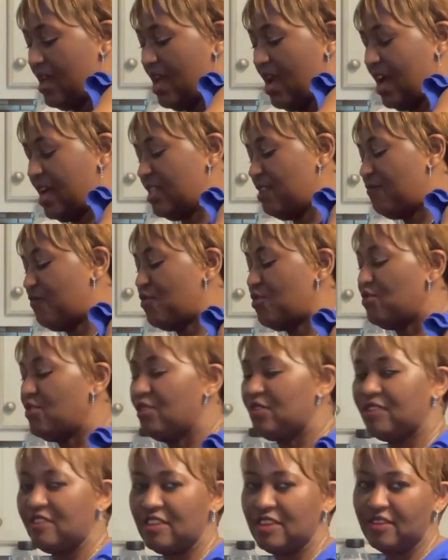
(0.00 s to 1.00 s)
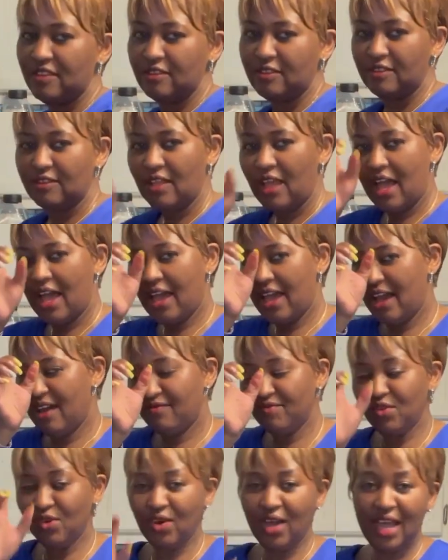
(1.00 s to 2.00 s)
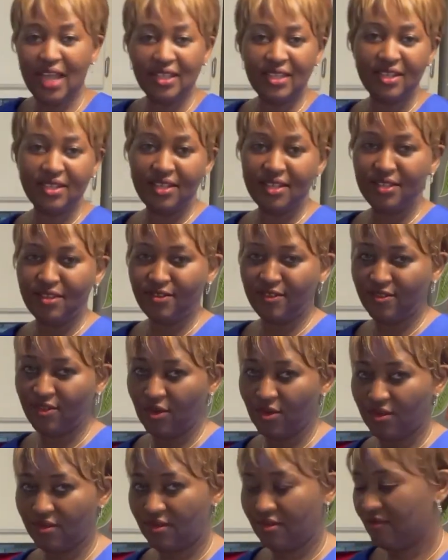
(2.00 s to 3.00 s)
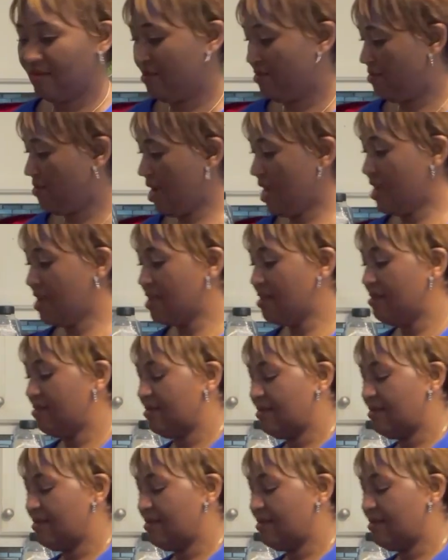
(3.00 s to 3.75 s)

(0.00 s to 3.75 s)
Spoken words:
And if you notice, I have not added any salt, right?